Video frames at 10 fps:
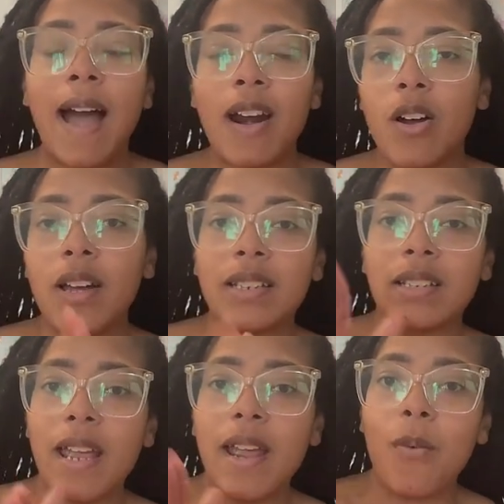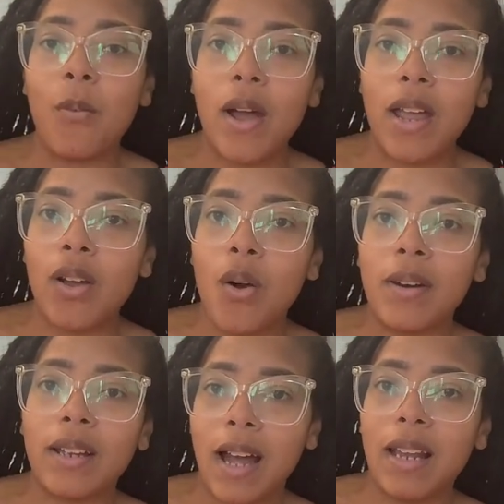I don't understand what
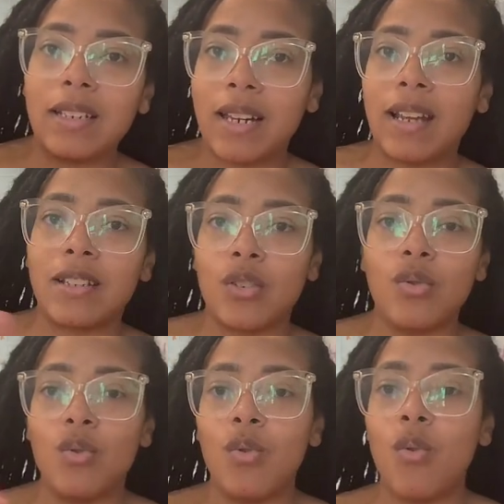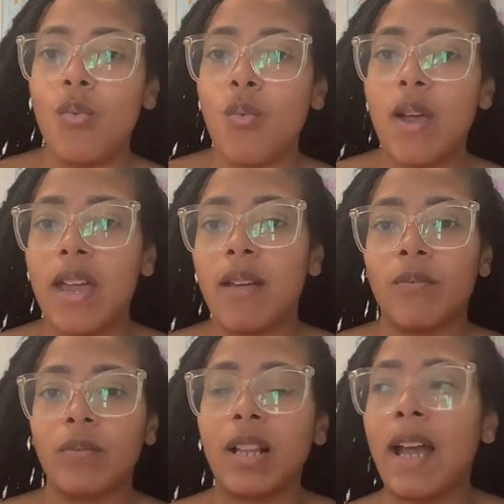going to college has to do with
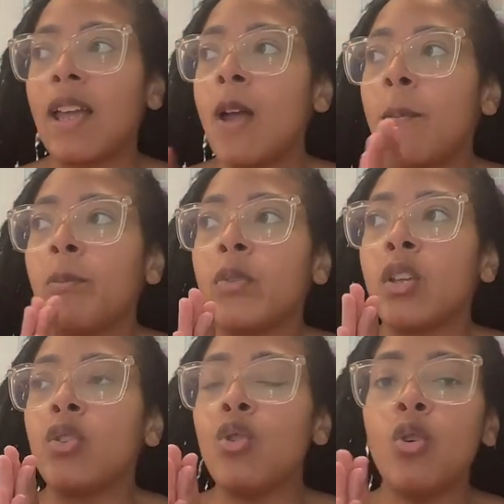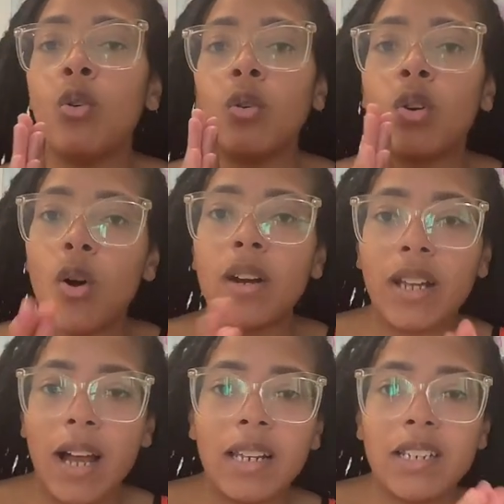like you going
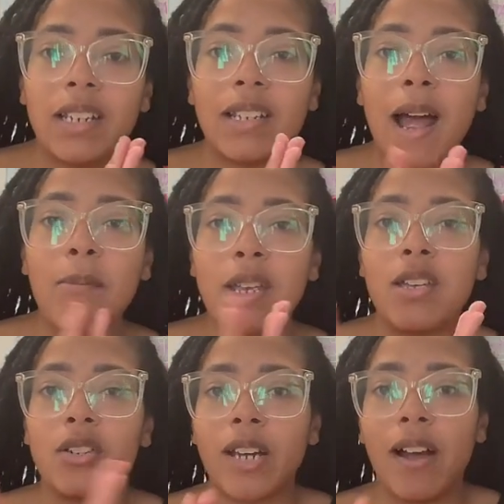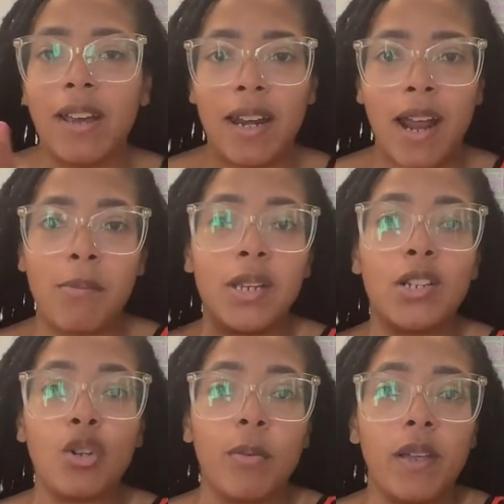to college does not mean your child cannot be
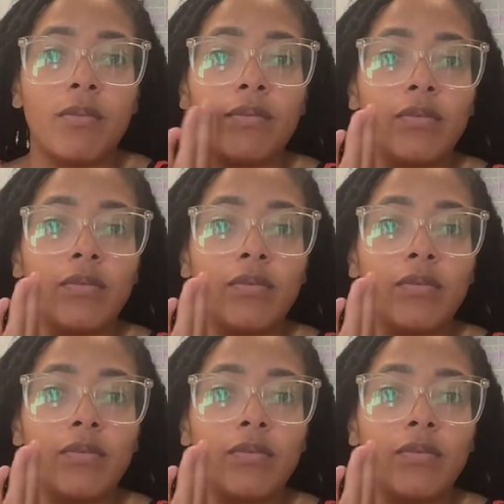stupid.